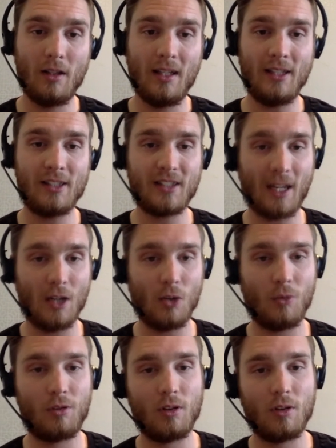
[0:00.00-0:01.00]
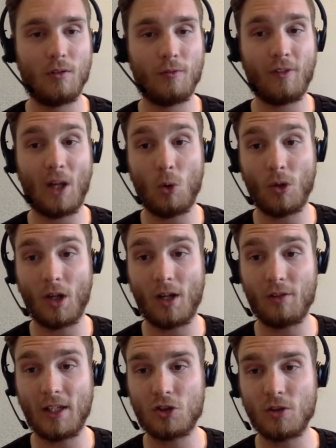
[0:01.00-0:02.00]
in sales for that
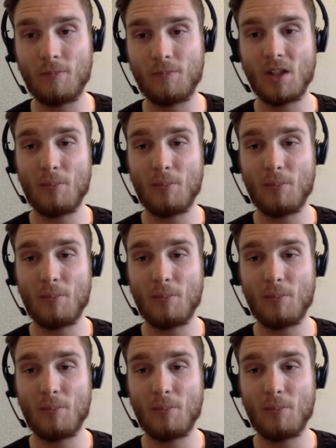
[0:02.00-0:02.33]
organization.